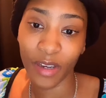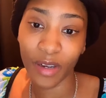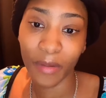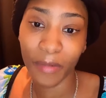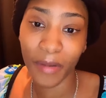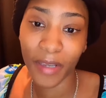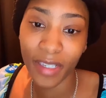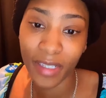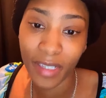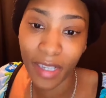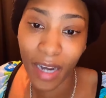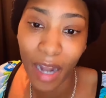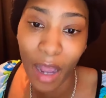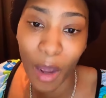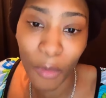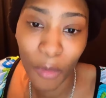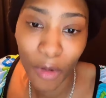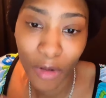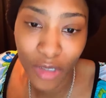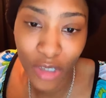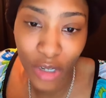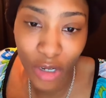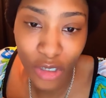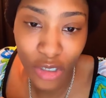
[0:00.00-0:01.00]
Yep, he said,
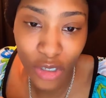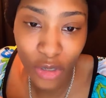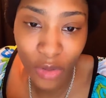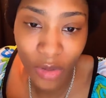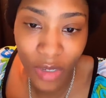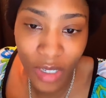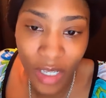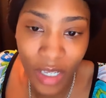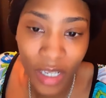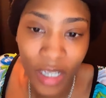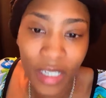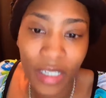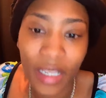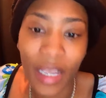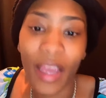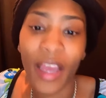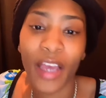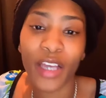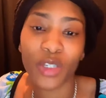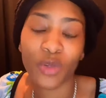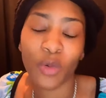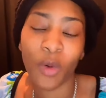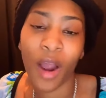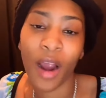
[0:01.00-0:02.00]
I want your Jewish kids
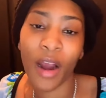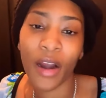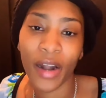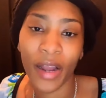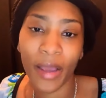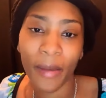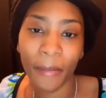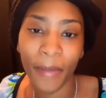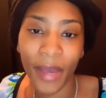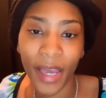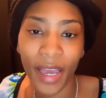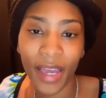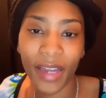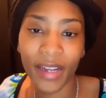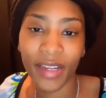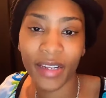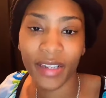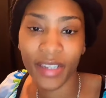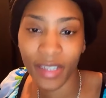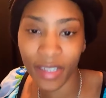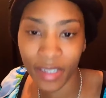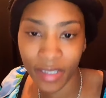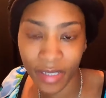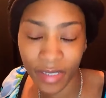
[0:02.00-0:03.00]
to ask why are they
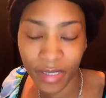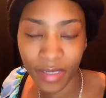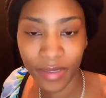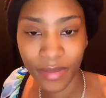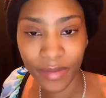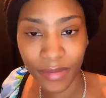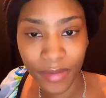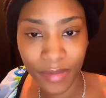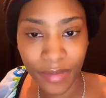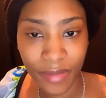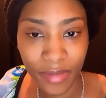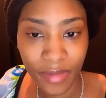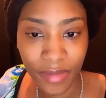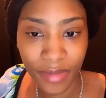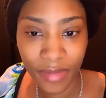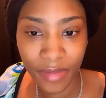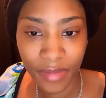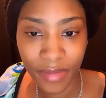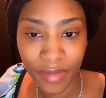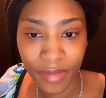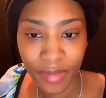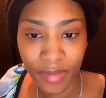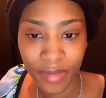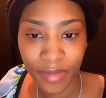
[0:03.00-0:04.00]
mad at us?
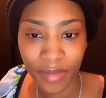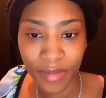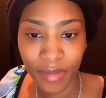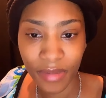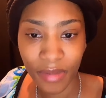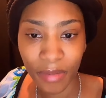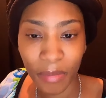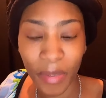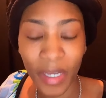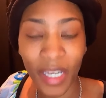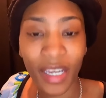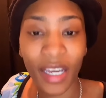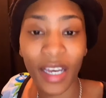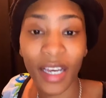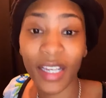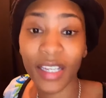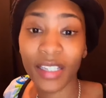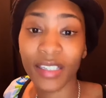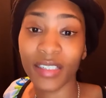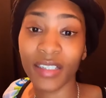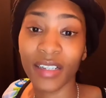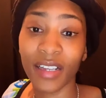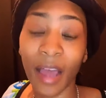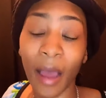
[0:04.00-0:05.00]

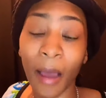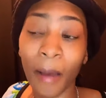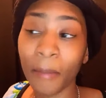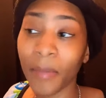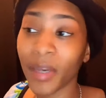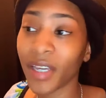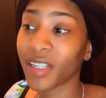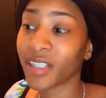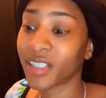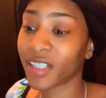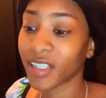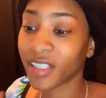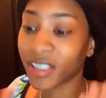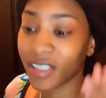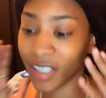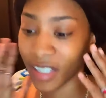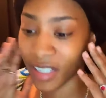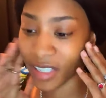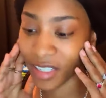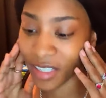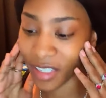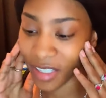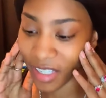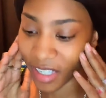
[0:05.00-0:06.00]
Because I mean
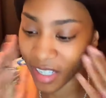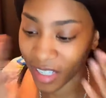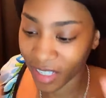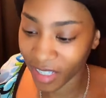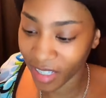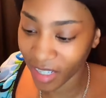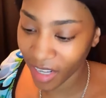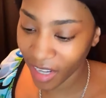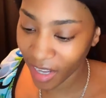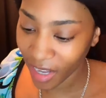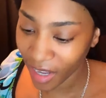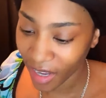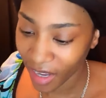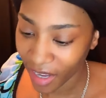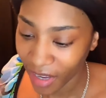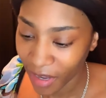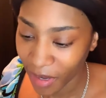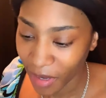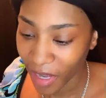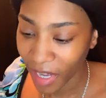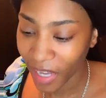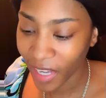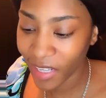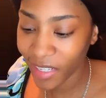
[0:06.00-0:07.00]
just just just
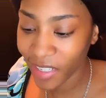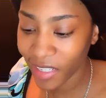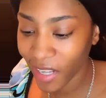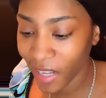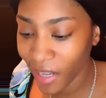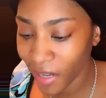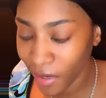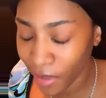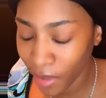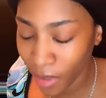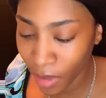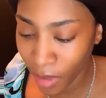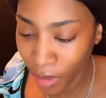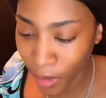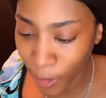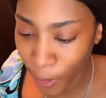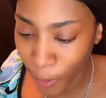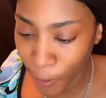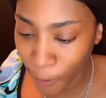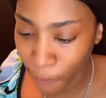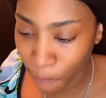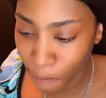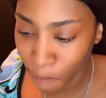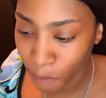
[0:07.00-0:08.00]
he said
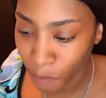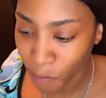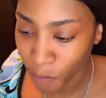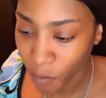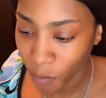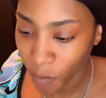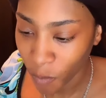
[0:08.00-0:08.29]
uh